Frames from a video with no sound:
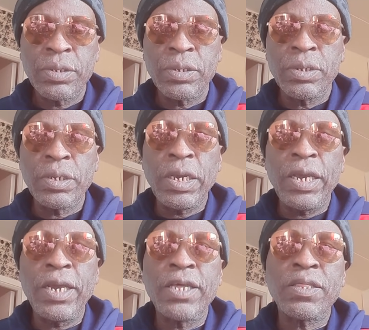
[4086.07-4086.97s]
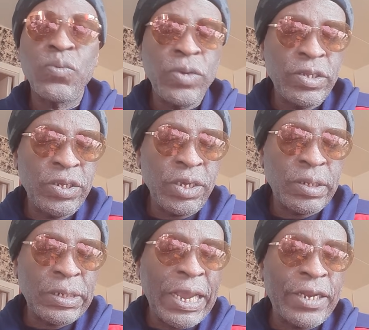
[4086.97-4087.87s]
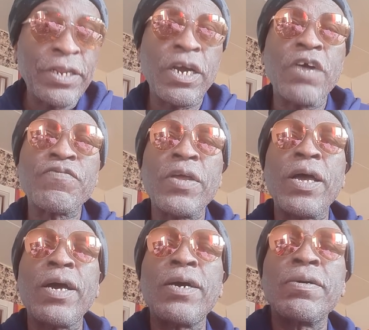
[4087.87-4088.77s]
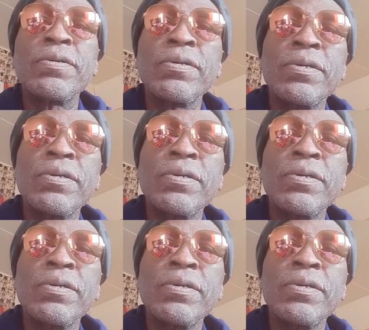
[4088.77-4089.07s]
Yes, we are just signing off now.